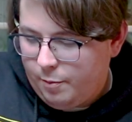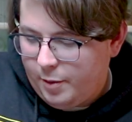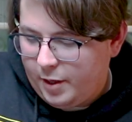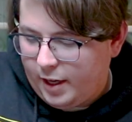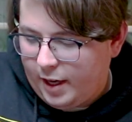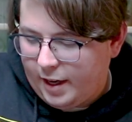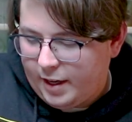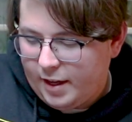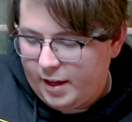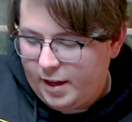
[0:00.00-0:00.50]
but
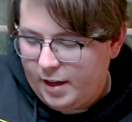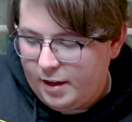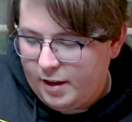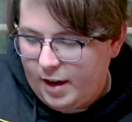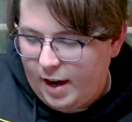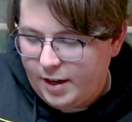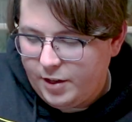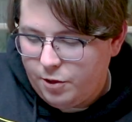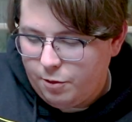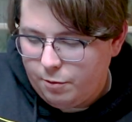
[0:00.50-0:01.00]
again,
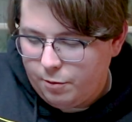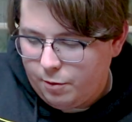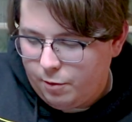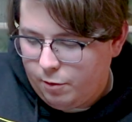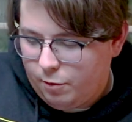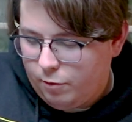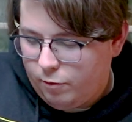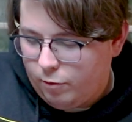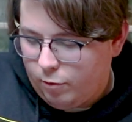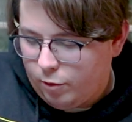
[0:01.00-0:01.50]
I don't
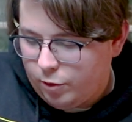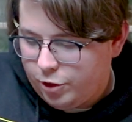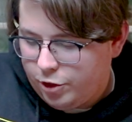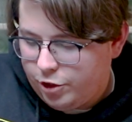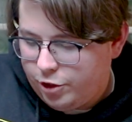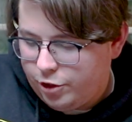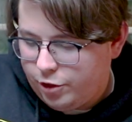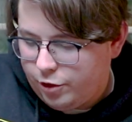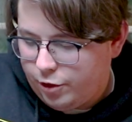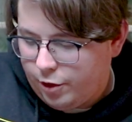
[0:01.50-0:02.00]
know for
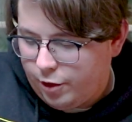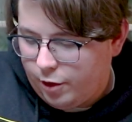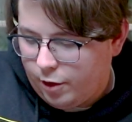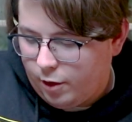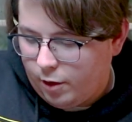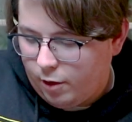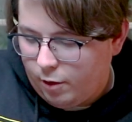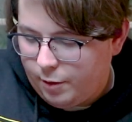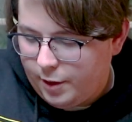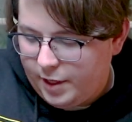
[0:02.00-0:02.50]

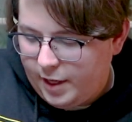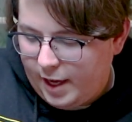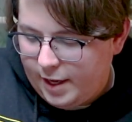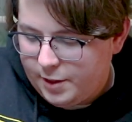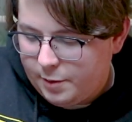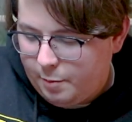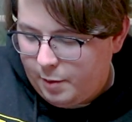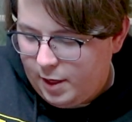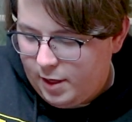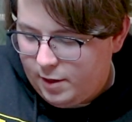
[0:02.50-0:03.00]
sure. Oh, he
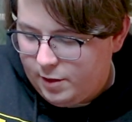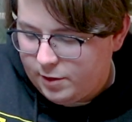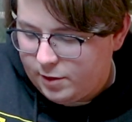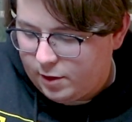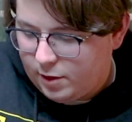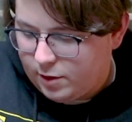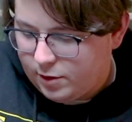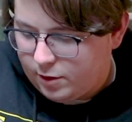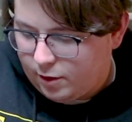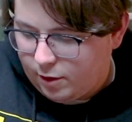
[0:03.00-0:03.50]
has pins
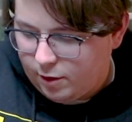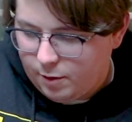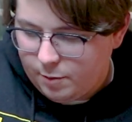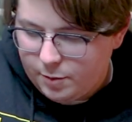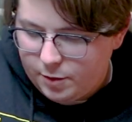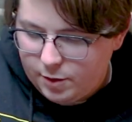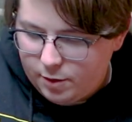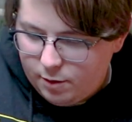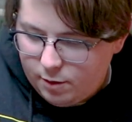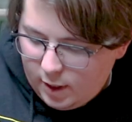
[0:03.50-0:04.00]
in his
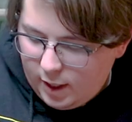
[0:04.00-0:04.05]
arms.